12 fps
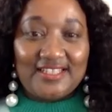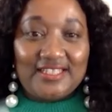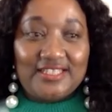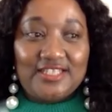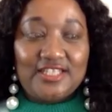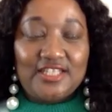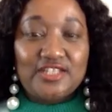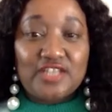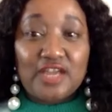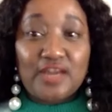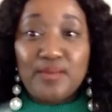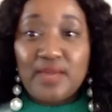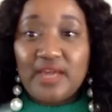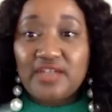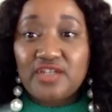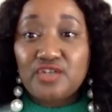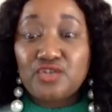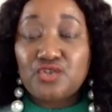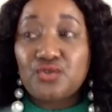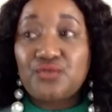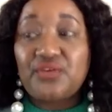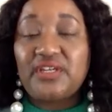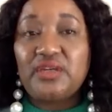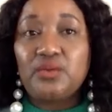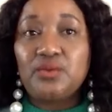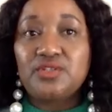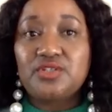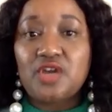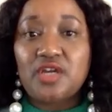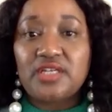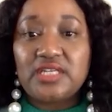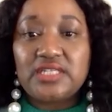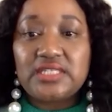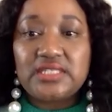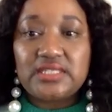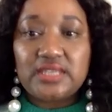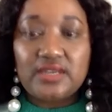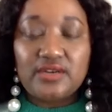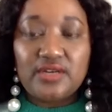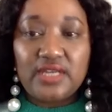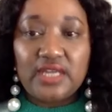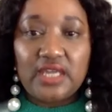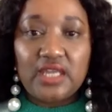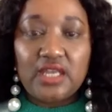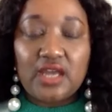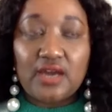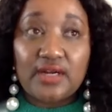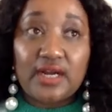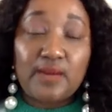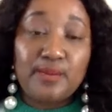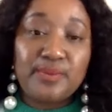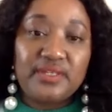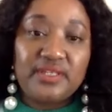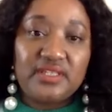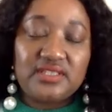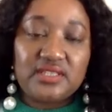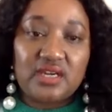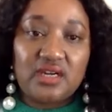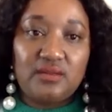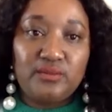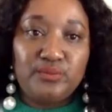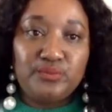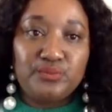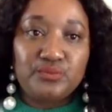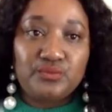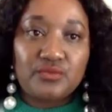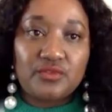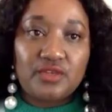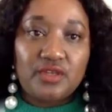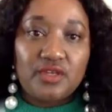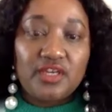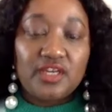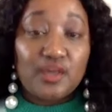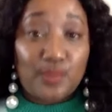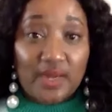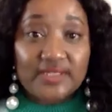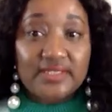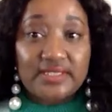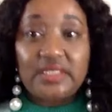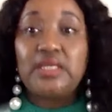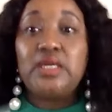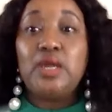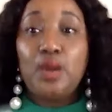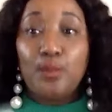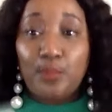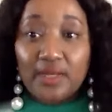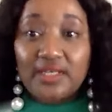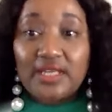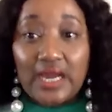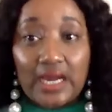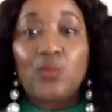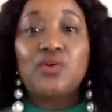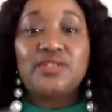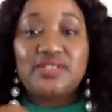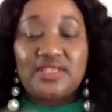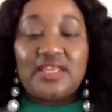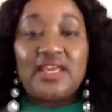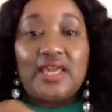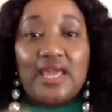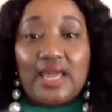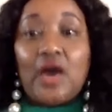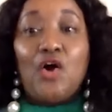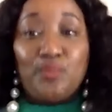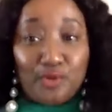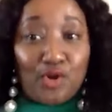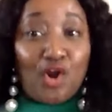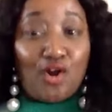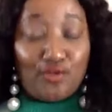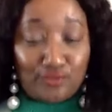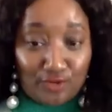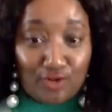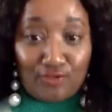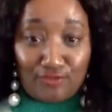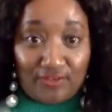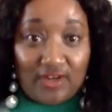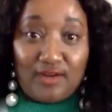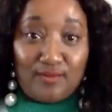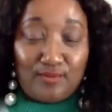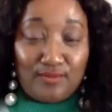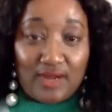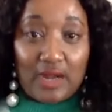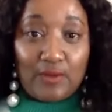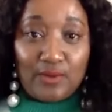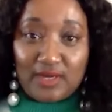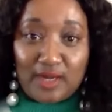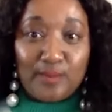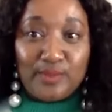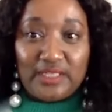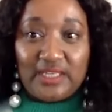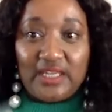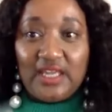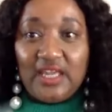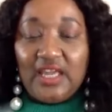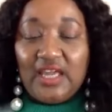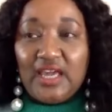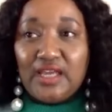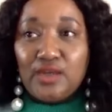Geez, actually, it's so funny. It was not necessarily in our company's capacity, but I was there on behalf of our company, and